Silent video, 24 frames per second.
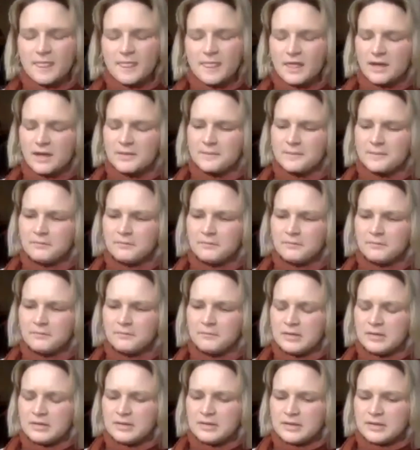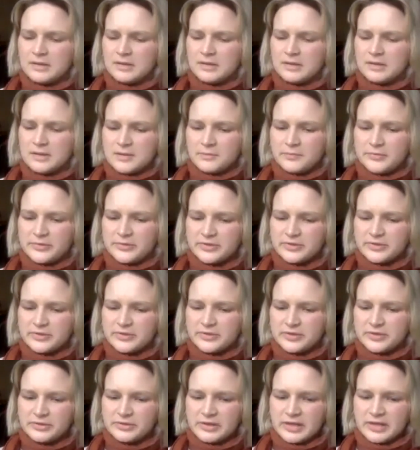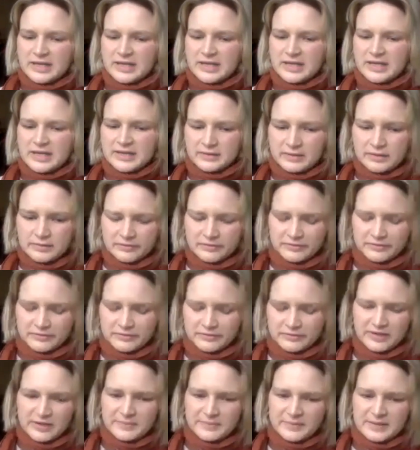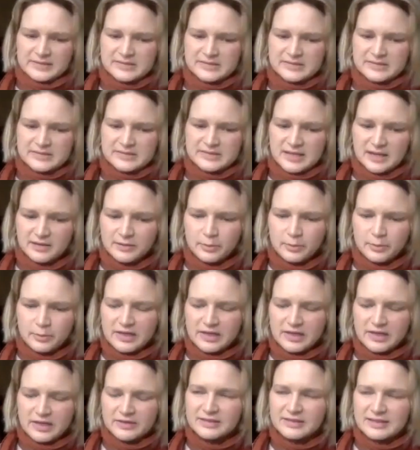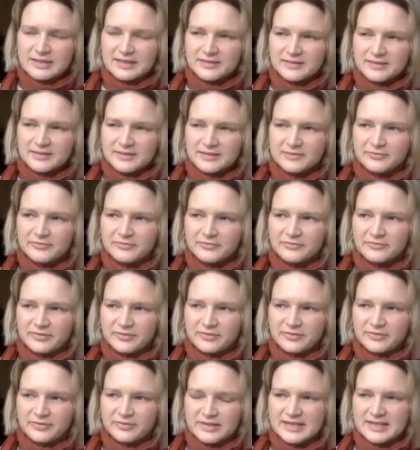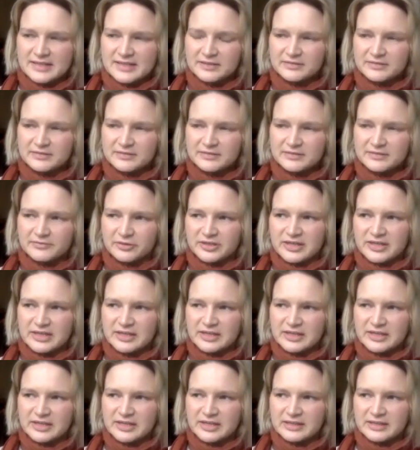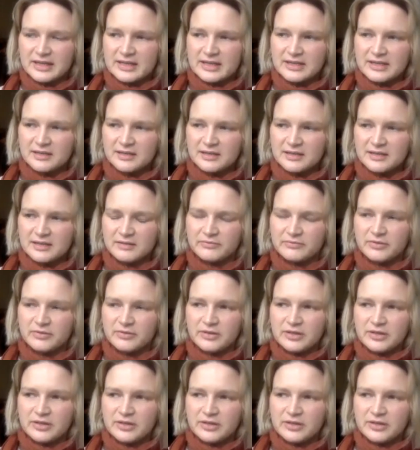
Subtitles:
But, again, referring back to Haraway, I really love this idea of oddkin. I love